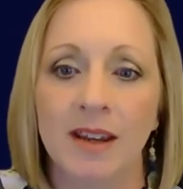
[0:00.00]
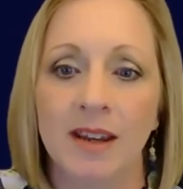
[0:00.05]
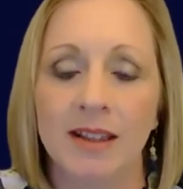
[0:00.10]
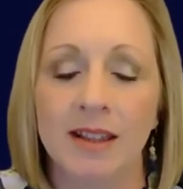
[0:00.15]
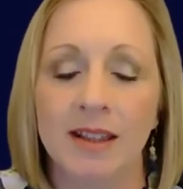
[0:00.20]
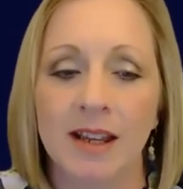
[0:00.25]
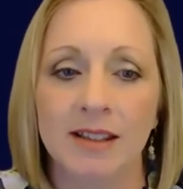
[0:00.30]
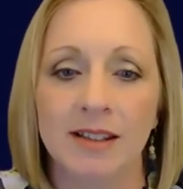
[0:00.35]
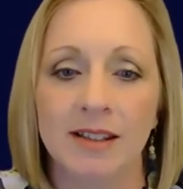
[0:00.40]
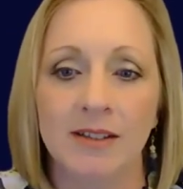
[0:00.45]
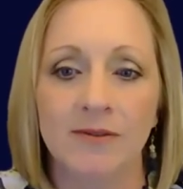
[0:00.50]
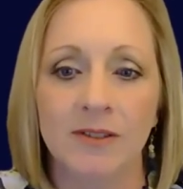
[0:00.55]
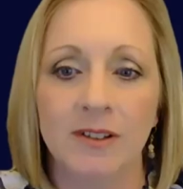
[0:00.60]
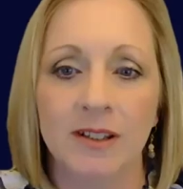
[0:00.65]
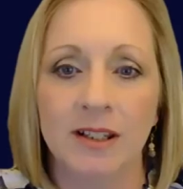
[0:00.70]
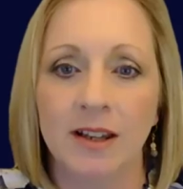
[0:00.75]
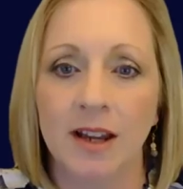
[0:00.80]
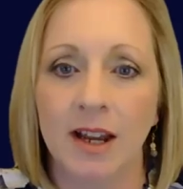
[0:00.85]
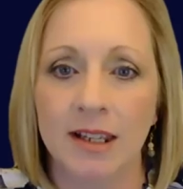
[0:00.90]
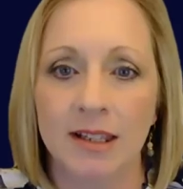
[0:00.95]
And that
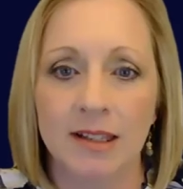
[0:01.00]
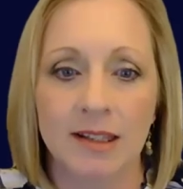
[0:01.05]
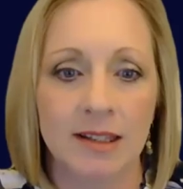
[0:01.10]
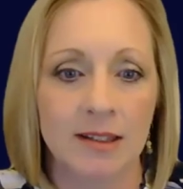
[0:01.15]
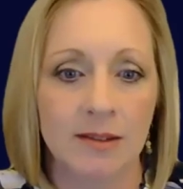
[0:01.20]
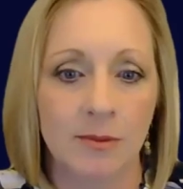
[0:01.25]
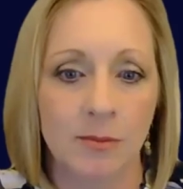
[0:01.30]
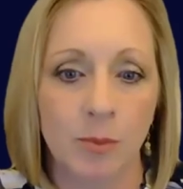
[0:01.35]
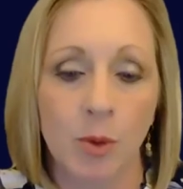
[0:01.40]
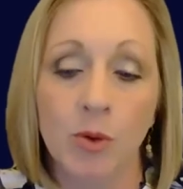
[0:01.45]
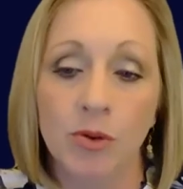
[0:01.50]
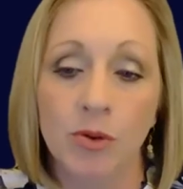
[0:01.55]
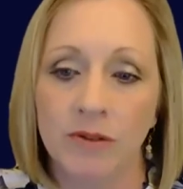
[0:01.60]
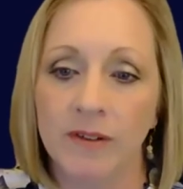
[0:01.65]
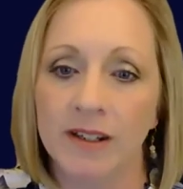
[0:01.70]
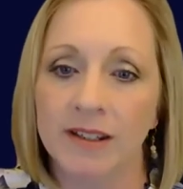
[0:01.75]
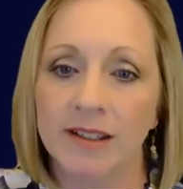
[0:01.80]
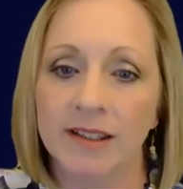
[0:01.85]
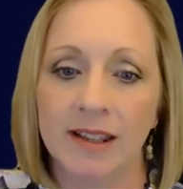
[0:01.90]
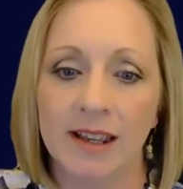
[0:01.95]
definitely guides both
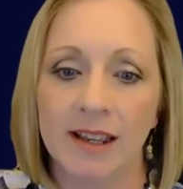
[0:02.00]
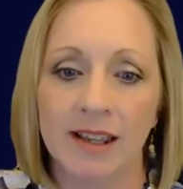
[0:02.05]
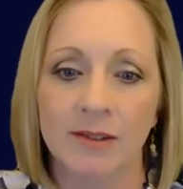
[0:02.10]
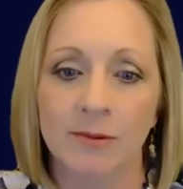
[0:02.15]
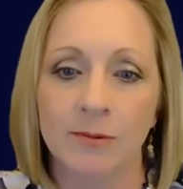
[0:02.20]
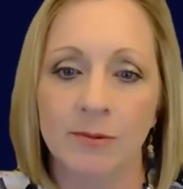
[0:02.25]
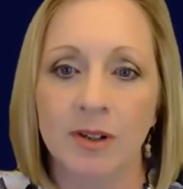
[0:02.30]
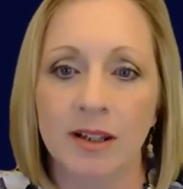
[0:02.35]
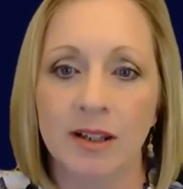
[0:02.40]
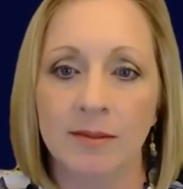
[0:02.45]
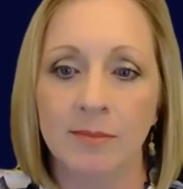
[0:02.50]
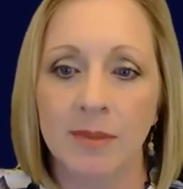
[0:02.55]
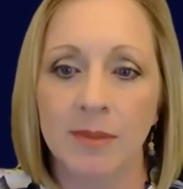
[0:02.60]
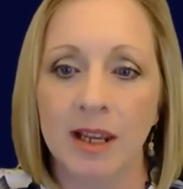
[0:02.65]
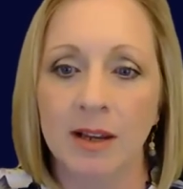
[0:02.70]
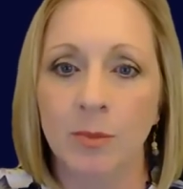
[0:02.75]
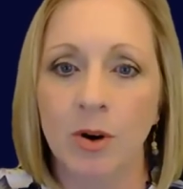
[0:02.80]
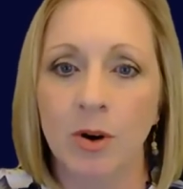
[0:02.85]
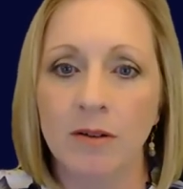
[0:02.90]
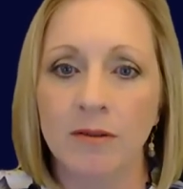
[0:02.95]
of us as we
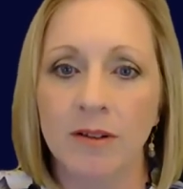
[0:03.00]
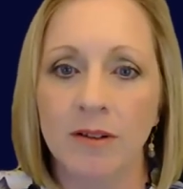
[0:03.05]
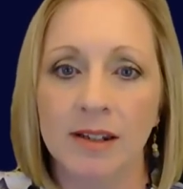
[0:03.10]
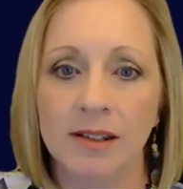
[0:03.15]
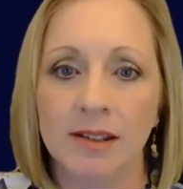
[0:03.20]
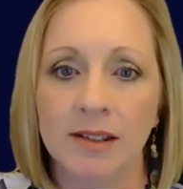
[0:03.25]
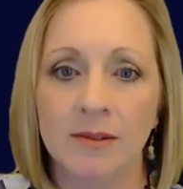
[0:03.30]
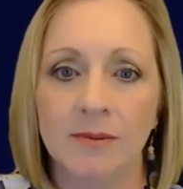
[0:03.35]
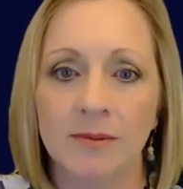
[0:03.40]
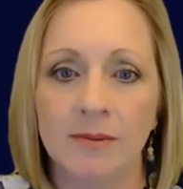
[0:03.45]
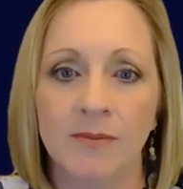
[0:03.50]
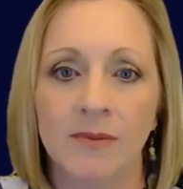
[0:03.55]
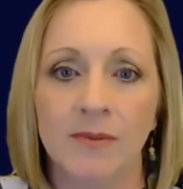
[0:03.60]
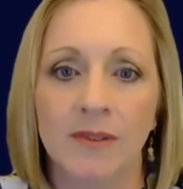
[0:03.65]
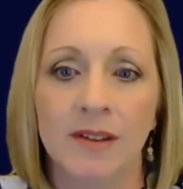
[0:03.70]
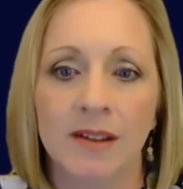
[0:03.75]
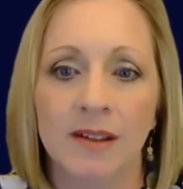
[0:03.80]
make progress.